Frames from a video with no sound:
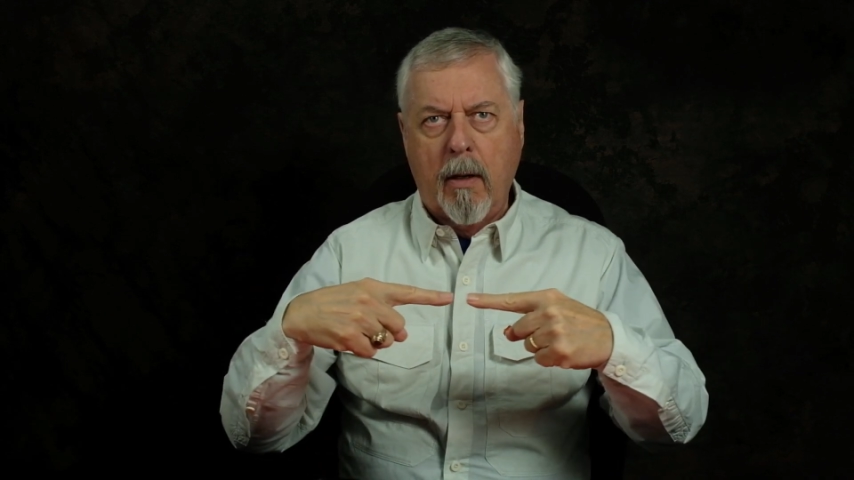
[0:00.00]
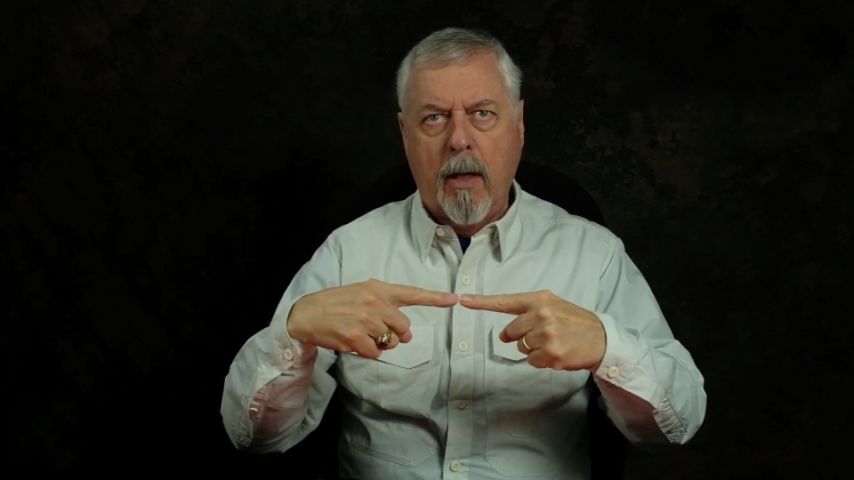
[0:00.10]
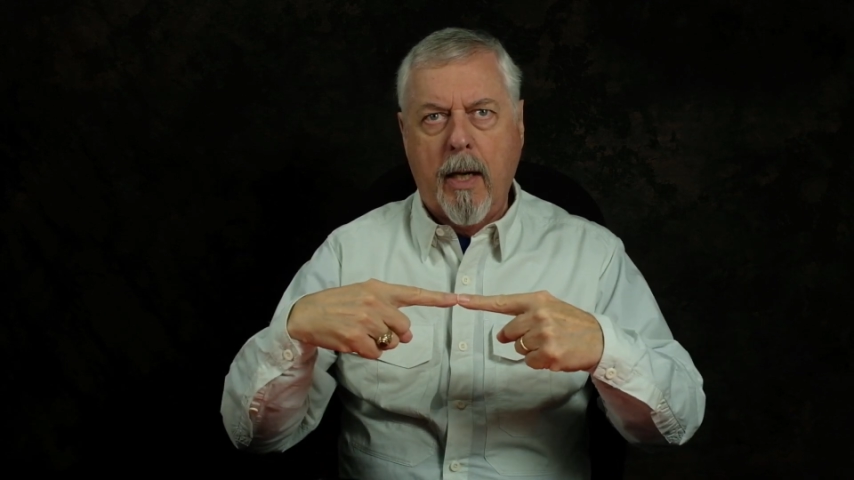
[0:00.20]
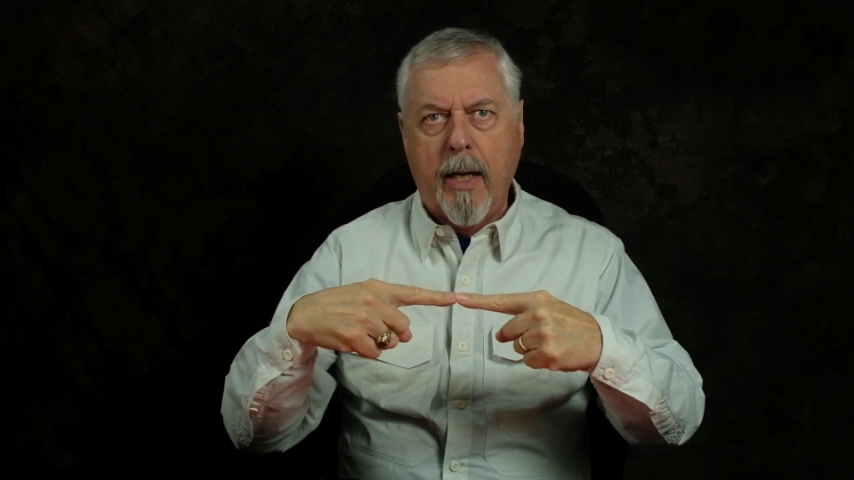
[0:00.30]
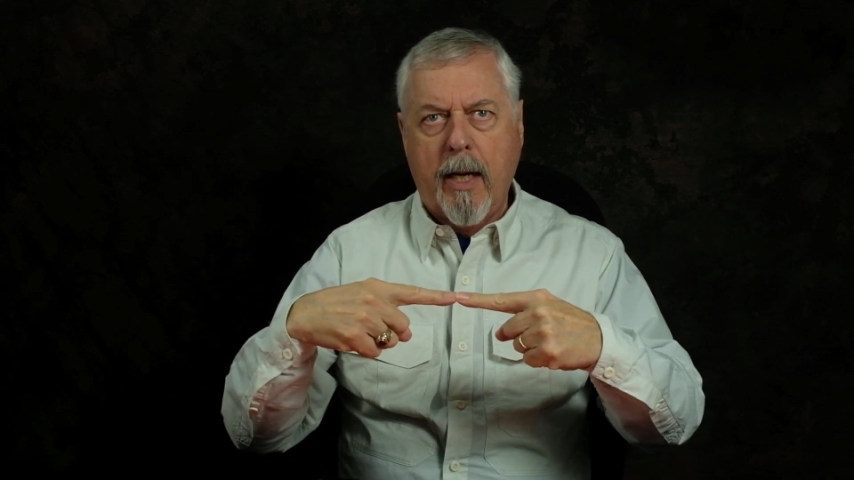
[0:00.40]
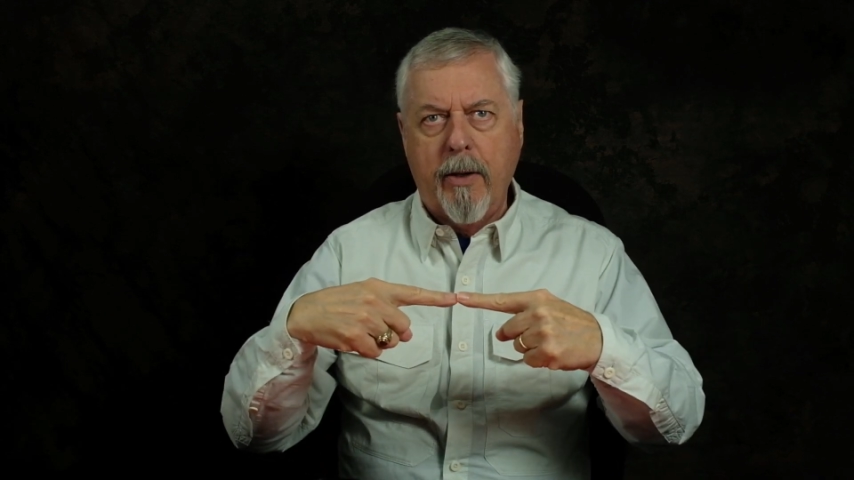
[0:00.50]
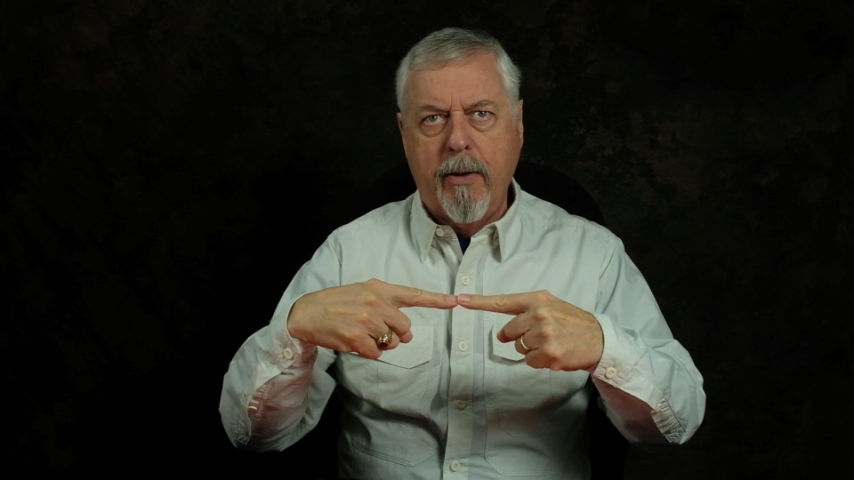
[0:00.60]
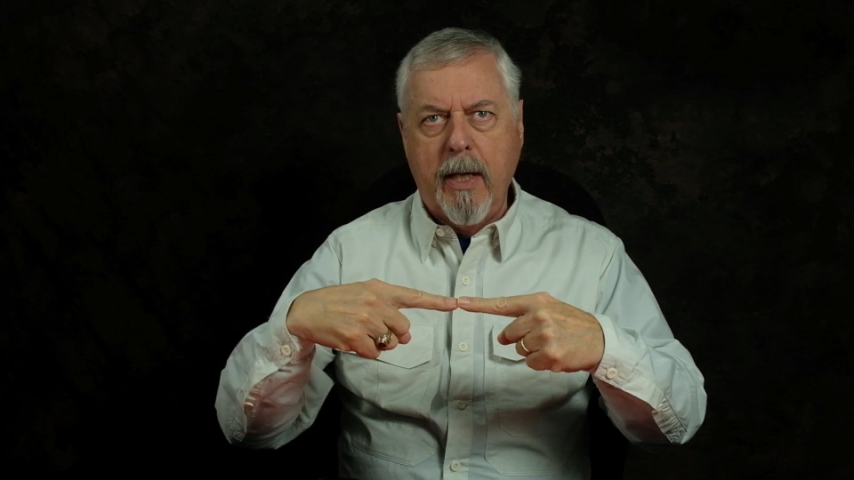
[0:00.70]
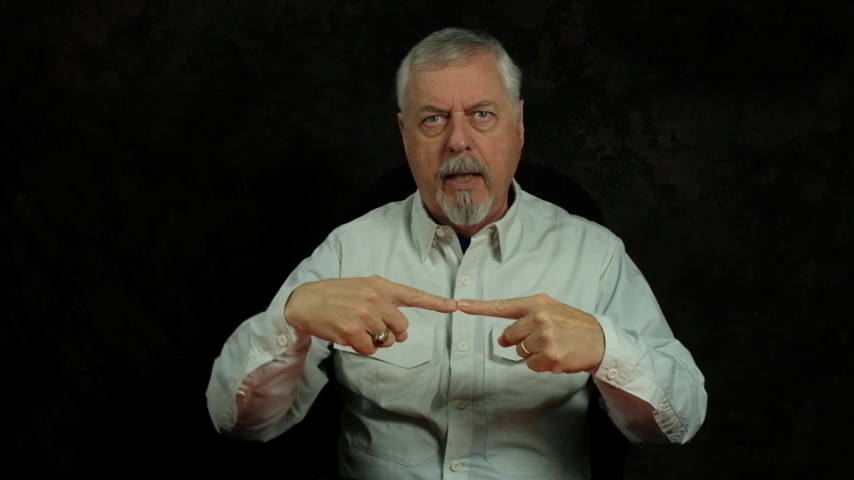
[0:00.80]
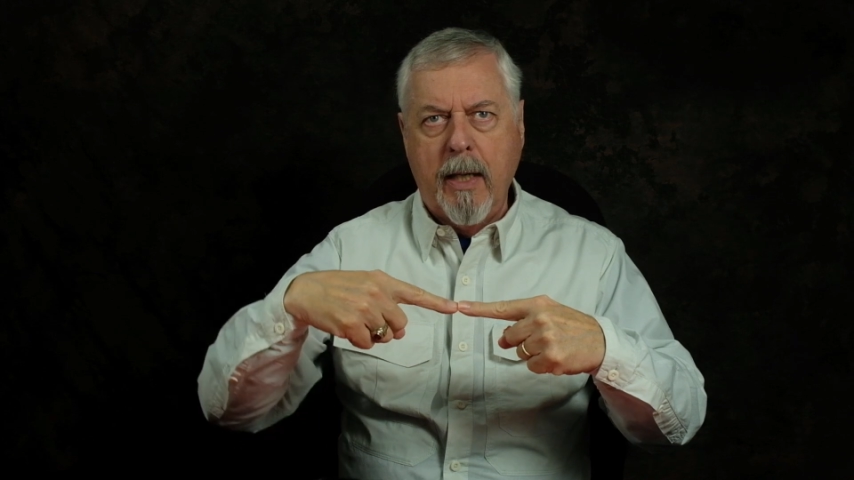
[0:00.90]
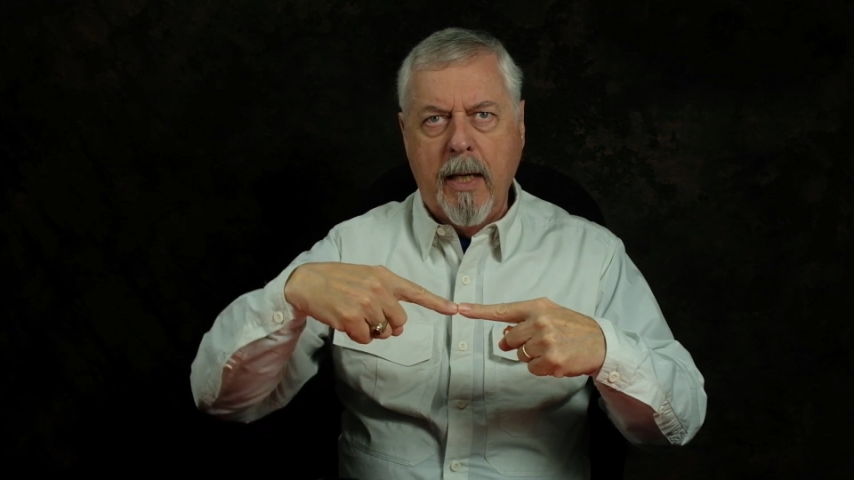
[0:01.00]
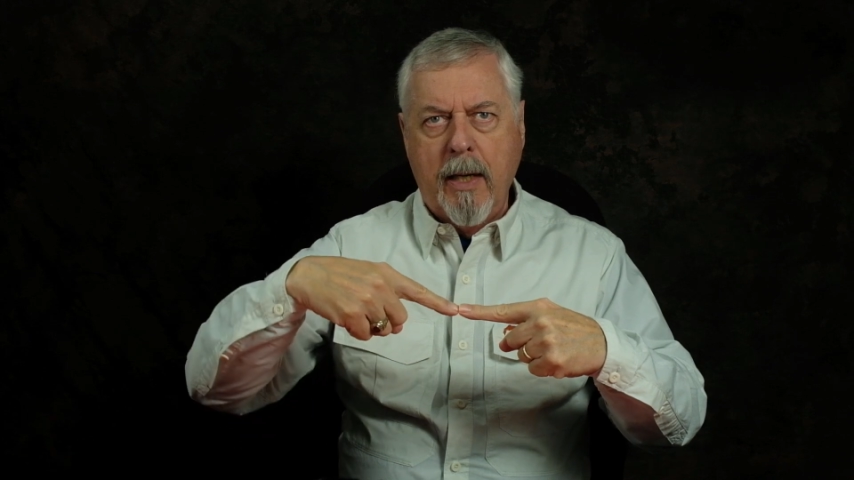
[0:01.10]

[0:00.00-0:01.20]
lie at 180.